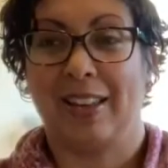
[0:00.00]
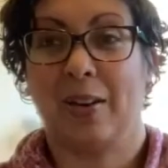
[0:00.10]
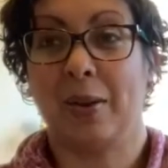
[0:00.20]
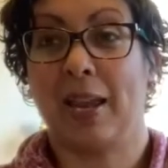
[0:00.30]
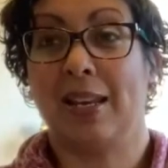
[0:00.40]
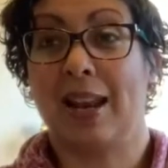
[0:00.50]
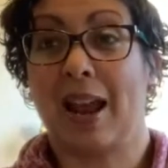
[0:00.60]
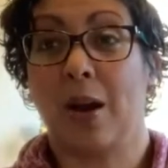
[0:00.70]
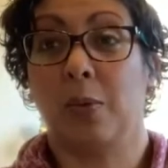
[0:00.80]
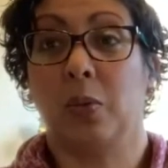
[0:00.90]
Okay,
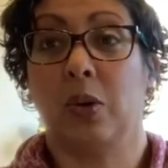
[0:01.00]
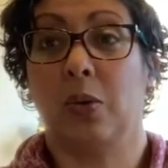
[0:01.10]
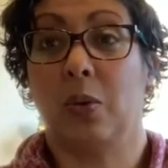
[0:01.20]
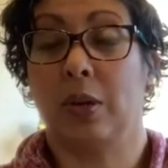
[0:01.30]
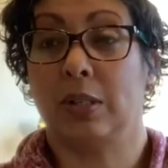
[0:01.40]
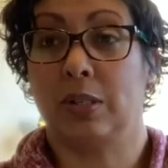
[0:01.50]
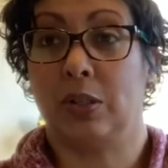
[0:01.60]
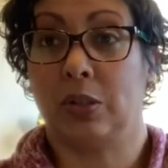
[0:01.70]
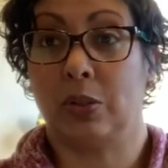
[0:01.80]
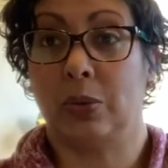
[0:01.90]
now we're going to
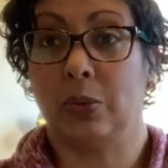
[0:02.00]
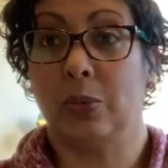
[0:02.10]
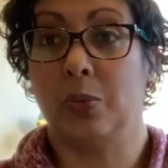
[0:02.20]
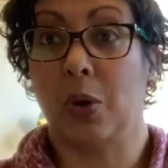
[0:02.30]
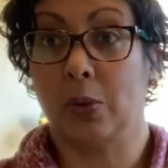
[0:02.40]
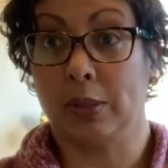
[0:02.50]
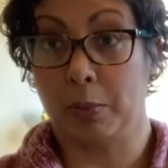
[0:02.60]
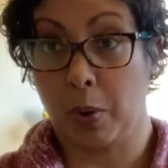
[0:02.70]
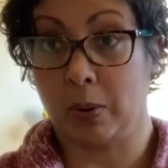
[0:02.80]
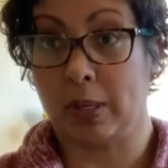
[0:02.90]
do roly
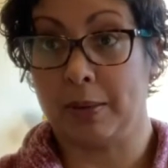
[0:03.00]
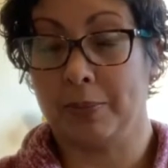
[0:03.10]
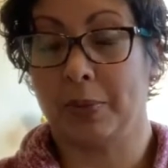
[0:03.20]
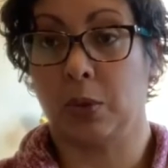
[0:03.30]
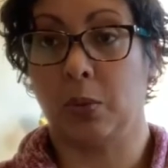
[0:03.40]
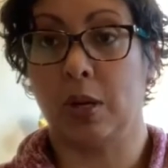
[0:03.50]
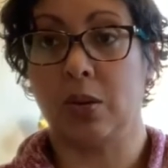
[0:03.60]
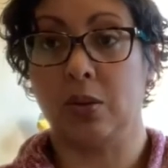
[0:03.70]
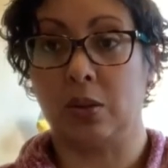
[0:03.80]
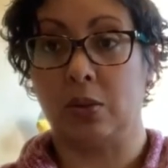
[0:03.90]
poly. So what
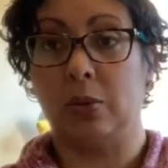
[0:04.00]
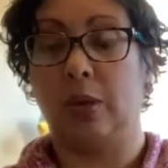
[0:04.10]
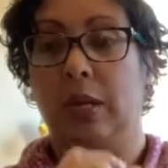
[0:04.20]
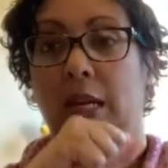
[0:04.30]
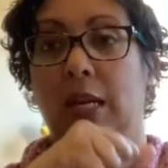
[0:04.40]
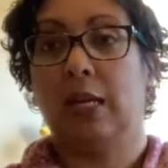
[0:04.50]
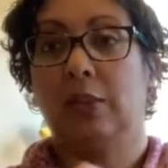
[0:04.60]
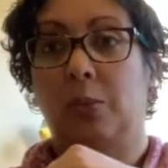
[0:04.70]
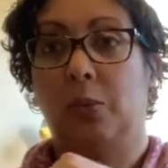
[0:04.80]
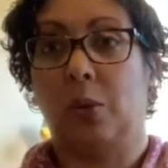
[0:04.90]
you do
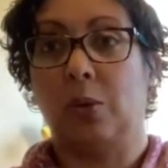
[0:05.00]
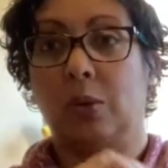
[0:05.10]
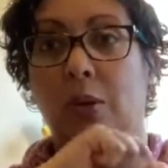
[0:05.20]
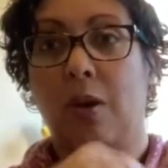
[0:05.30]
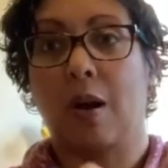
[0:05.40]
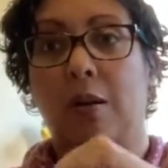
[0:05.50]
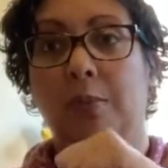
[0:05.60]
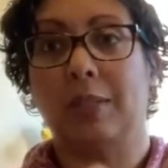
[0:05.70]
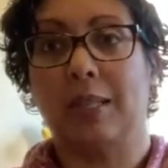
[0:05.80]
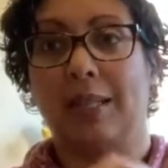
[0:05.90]
is roll your
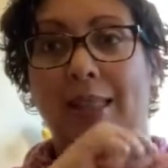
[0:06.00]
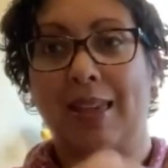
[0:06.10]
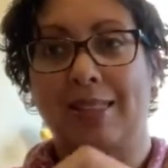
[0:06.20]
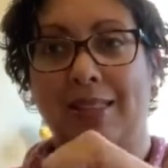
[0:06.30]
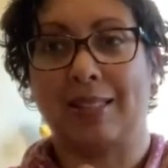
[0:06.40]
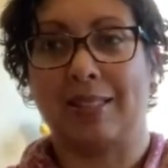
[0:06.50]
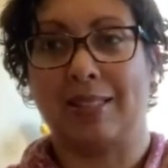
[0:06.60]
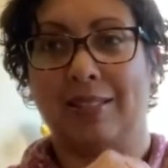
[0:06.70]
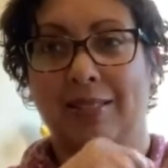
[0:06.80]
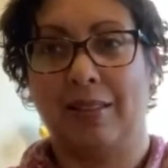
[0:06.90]
arms like this,
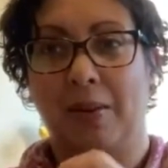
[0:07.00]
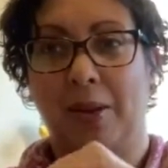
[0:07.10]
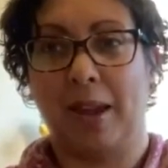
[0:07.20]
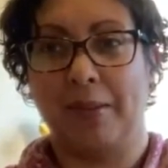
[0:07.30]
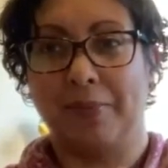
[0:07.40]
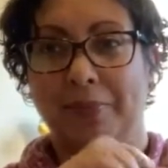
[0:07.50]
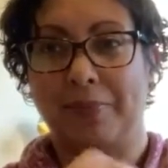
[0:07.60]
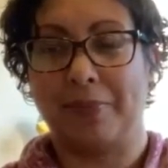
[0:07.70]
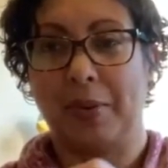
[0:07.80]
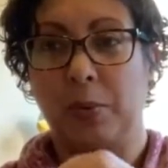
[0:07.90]
okay?
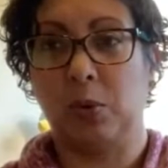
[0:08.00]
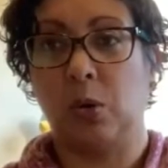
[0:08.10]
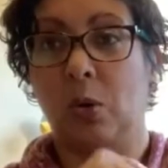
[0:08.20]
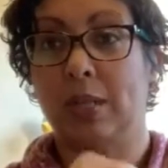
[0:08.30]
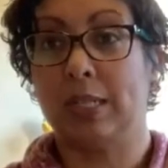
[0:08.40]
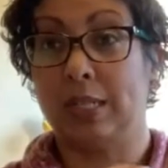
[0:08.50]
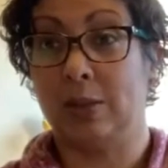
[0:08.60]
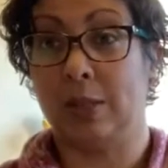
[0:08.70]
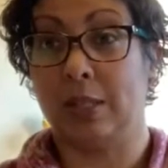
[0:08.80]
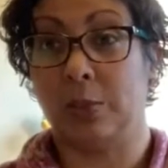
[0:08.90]
And we're going to do
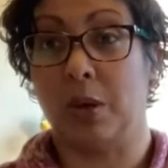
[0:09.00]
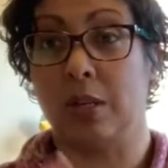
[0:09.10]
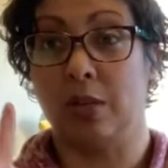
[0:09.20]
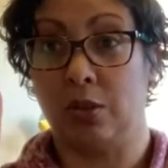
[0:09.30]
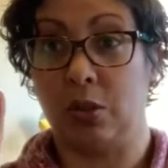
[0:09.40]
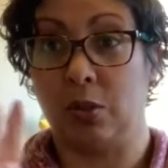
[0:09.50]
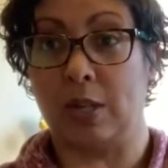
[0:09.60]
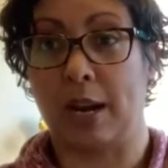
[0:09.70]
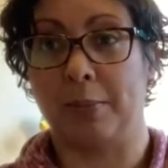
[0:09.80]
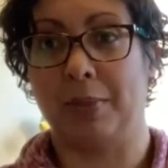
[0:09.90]
this one 2
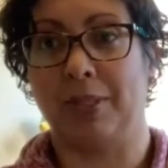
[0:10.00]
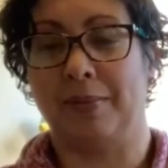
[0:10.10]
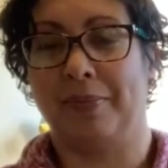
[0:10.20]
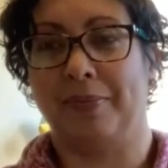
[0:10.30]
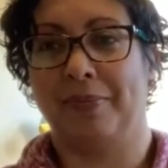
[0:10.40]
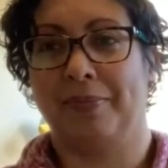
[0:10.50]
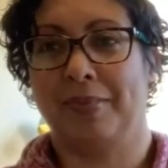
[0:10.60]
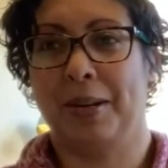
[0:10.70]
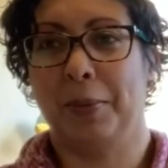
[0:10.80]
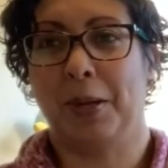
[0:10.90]
times.
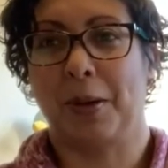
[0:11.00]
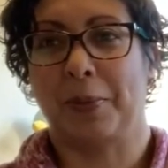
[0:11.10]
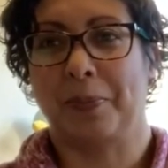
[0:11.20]
Here we go.